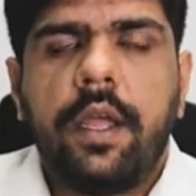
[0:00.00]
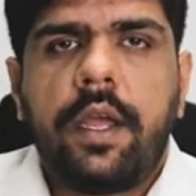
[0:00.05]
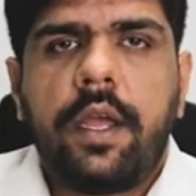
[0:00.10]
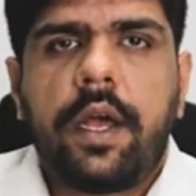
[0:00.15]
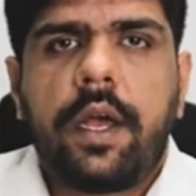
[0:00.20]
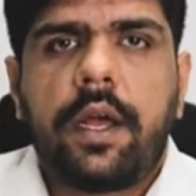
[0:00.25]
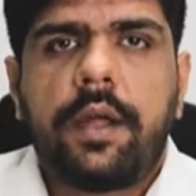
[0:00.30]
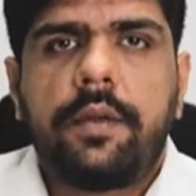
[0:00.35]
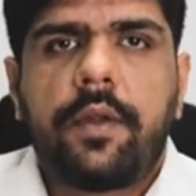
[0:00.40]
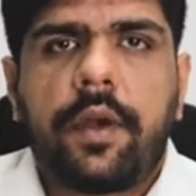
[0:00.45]

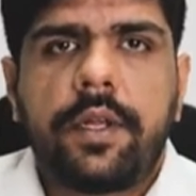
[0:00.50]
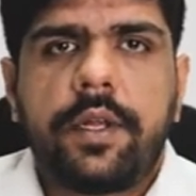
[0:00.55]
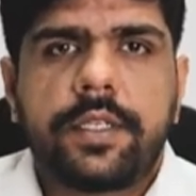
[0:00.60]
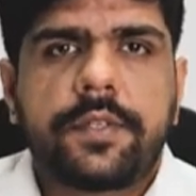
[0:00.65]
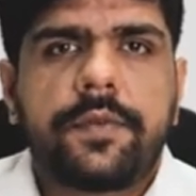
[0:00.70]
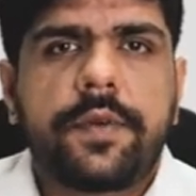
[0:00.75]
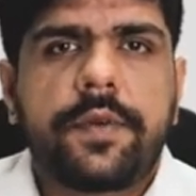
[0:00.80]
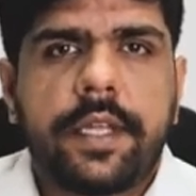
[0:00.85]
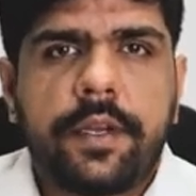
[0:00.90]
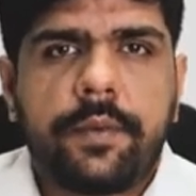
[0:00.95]
uh, not
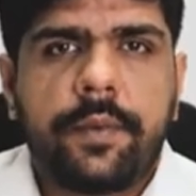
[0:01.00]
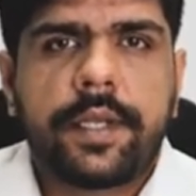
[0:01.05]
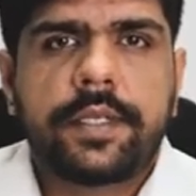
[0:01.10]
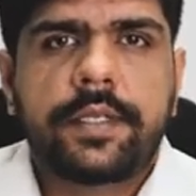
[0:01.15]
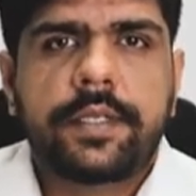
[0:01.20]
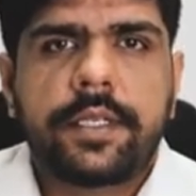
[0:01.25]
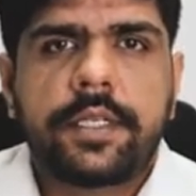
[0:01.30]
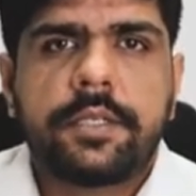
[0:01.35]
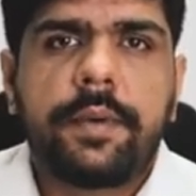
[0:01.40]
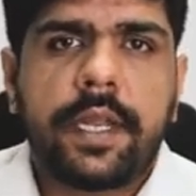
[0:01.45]
just for the
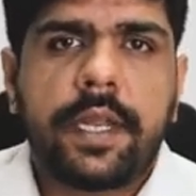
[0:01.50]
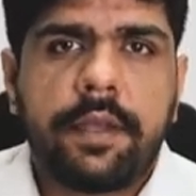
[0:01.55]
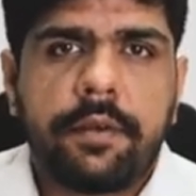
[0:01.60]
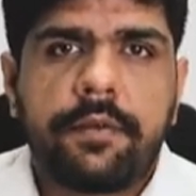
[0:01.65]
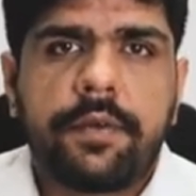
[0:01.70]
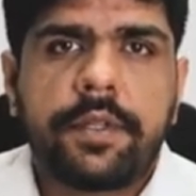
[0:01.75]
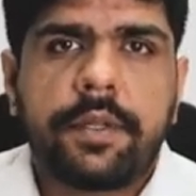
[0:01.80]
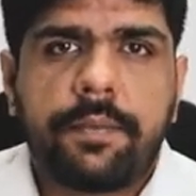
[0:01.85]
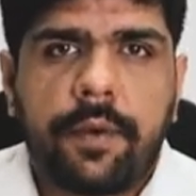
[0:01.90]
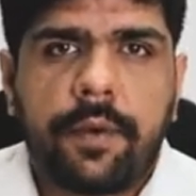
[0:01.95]
investors, but
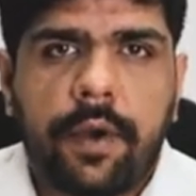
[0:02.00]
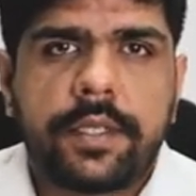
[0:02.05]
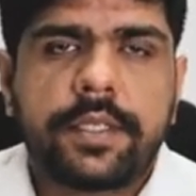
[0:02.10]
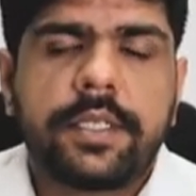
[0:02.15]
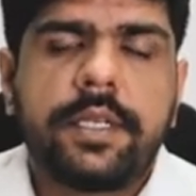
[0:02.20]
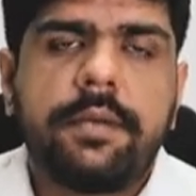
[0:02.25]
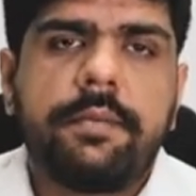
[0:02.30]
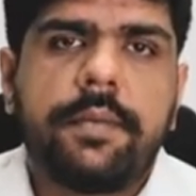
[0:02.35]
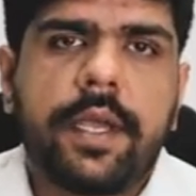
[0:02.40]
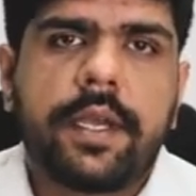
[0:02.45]
even for the
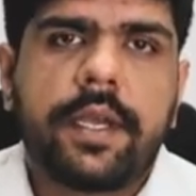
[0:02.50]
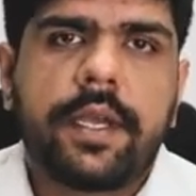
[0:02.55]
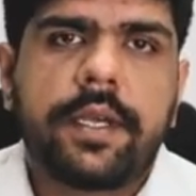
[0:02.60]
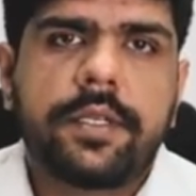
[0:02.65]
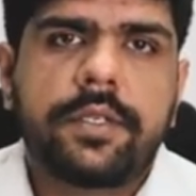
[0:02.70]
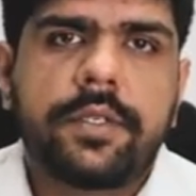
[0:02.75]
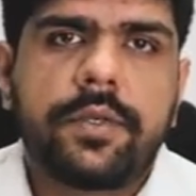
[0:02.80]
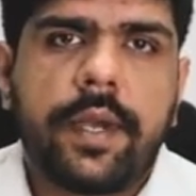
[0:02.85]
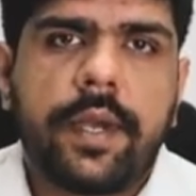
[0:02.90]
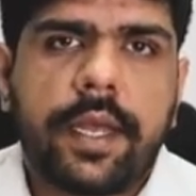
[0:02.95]

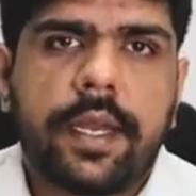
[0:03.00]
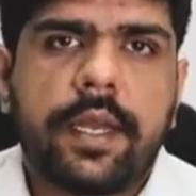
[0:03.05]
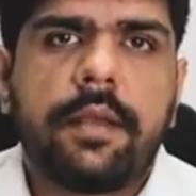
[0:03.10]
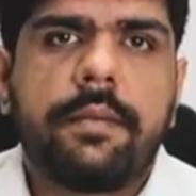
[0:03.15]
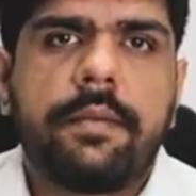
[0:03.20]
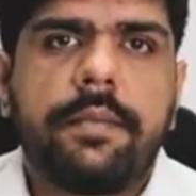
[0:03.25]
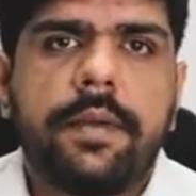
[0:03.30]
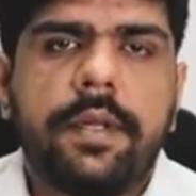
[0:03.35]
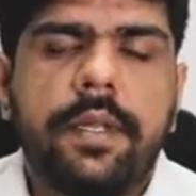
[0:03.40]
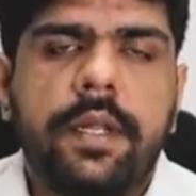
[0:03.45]
policymakers to
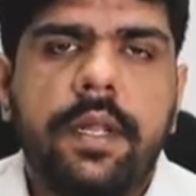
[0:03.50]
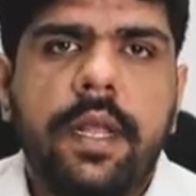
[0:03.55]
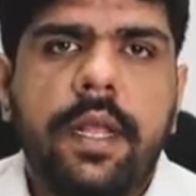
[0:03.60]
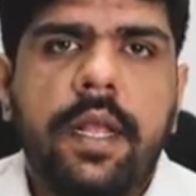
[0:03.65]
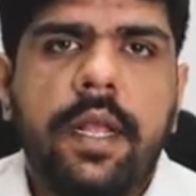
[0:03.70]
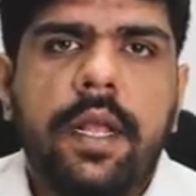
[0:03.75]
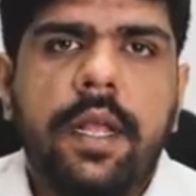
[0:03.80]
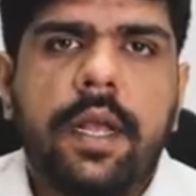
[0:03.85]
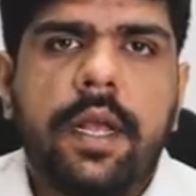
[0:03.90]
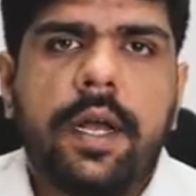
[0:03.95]
enable
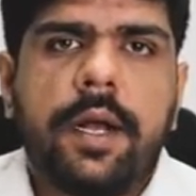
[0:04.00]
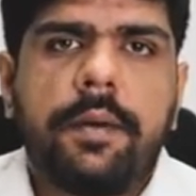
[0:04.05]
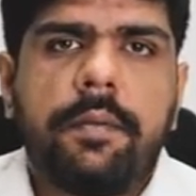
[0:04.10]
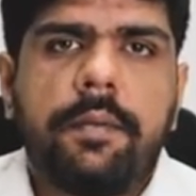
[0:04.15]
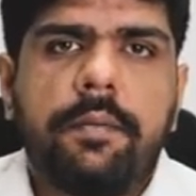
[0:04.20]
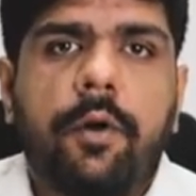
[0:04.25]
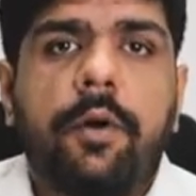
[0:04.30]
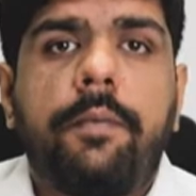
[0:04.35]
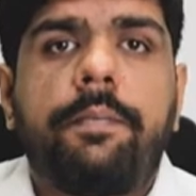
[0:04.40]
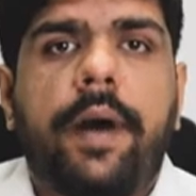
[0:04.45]
uh,
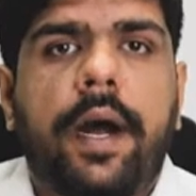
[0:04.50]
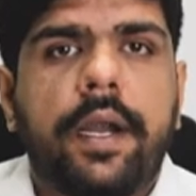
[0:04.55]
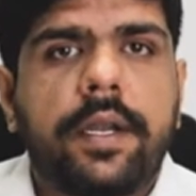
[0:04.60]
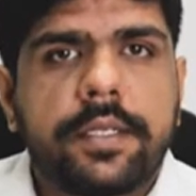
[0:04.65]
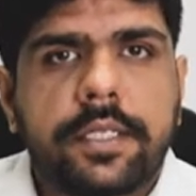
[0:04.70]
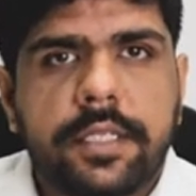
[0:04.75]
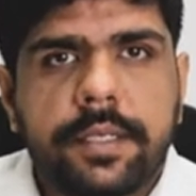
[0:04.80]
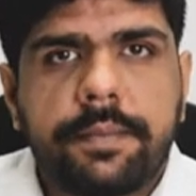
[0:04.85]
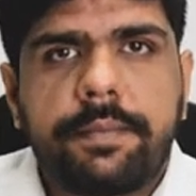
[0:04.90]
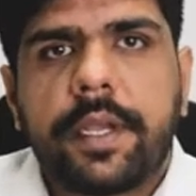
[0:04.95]
more
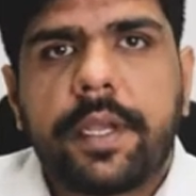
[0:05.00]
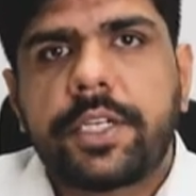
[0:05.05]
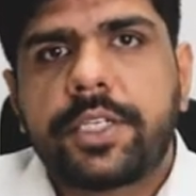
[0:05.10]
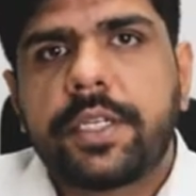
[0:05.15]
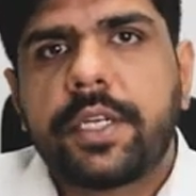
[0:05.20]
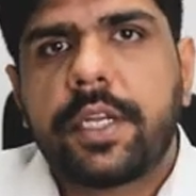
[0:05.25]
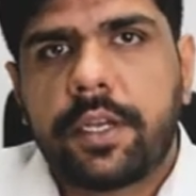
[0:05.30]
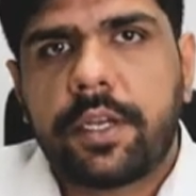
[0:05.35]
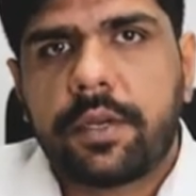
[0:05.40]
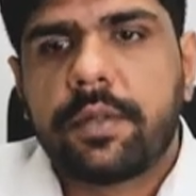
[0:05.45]

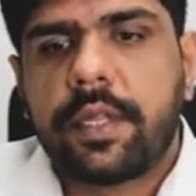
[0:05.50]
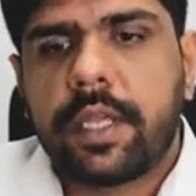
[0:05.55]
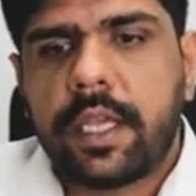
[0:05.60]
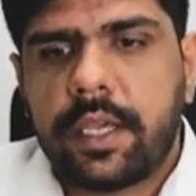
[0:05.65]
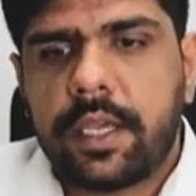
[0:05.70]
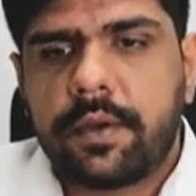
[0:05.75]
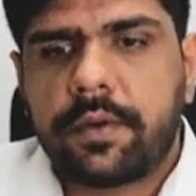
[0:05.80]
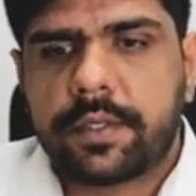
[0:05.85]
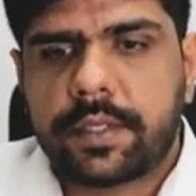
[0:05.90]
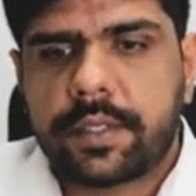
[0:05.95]
participation into the
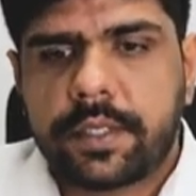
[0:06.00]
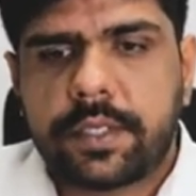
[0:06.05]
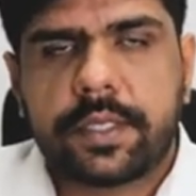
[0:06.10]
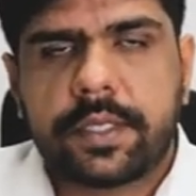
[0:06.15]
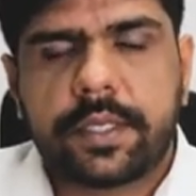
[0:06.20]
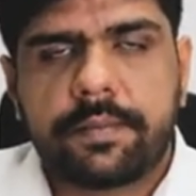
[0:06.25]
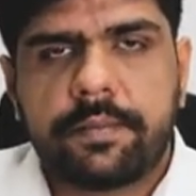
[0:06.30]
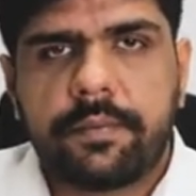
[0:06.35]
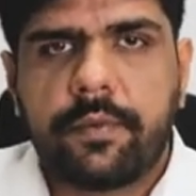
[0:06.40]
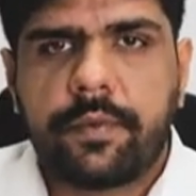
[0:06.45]

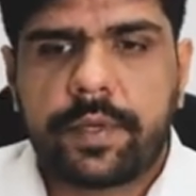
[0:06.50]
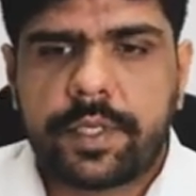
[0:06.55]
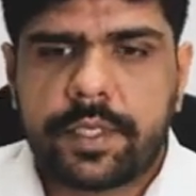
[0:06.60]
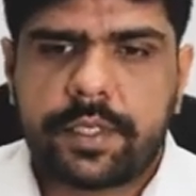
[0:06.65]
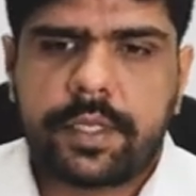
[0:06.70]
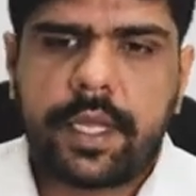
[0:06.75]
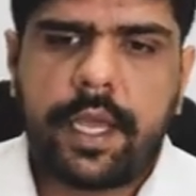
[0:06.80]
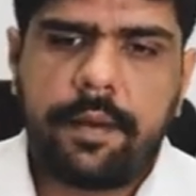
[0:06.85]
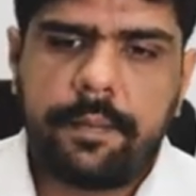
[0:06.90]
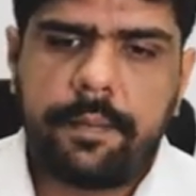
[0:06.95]
ecosystem, which
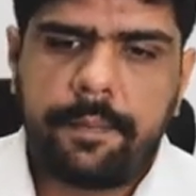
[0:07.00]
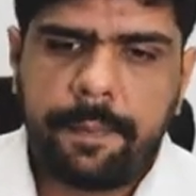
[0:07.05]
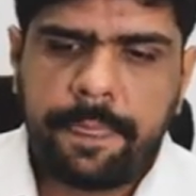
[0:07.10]
is there.